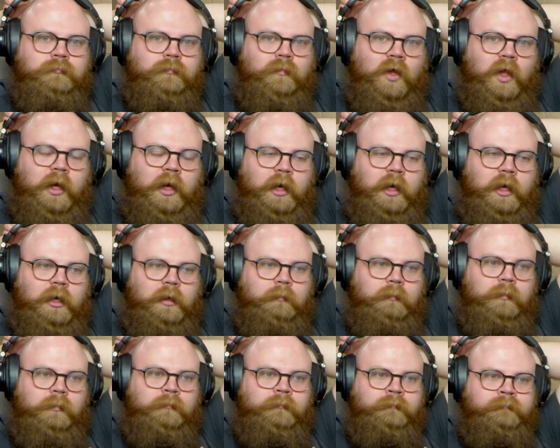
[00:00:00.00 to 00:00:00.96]

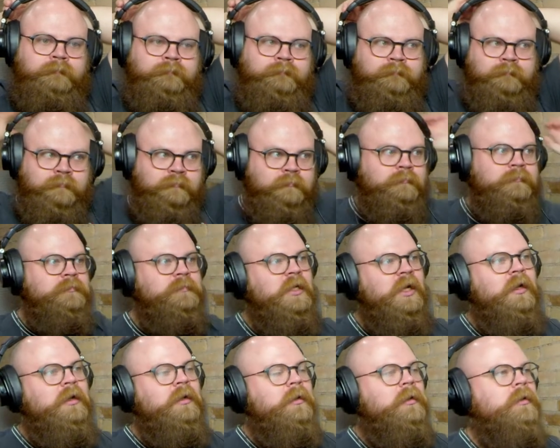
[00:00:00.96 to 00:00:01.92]
Um,
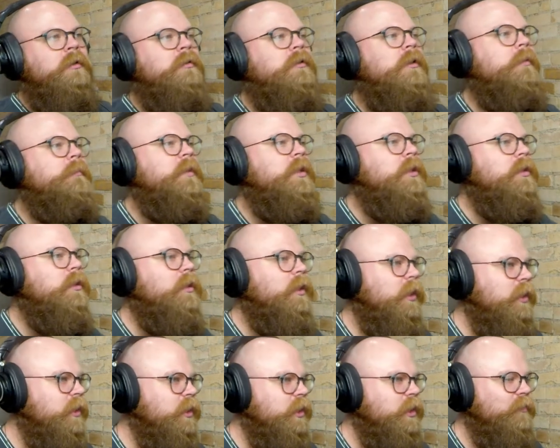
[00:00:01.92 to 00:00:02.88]
let me,
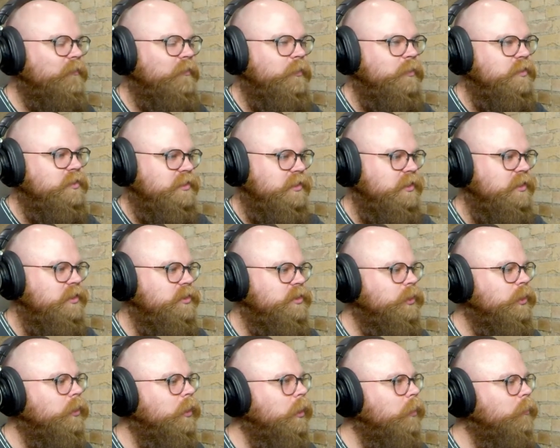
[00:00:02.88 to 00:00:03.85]
I can give you a
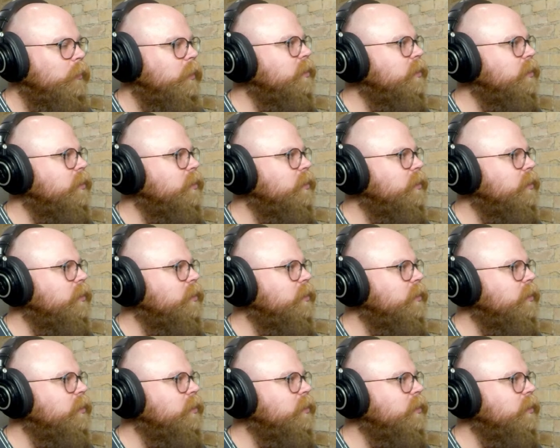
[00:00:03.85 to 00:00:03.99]
teaser on what